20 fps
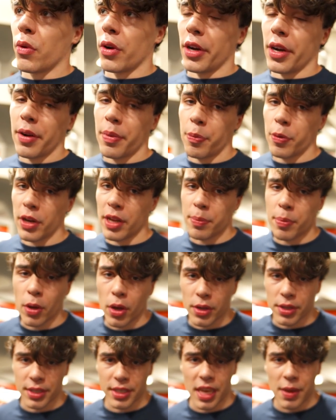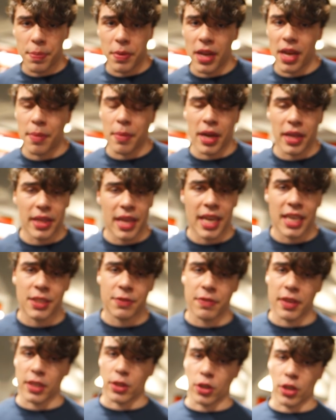We're pretty balls deep in it, my legs
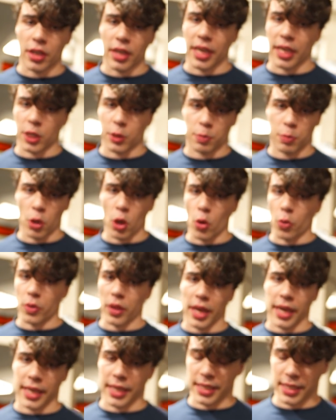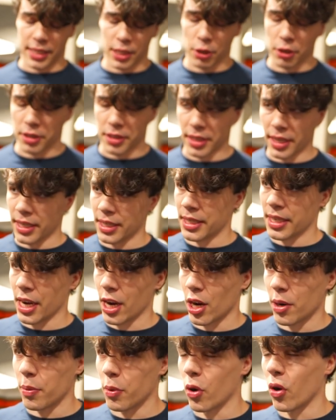feel like they're gonna explode. Like, seriously, it's
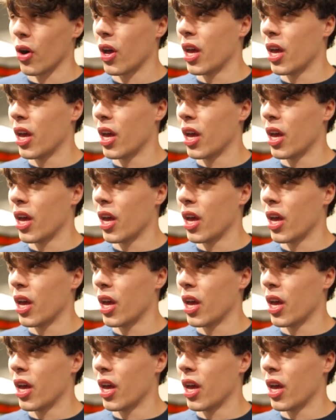terrible.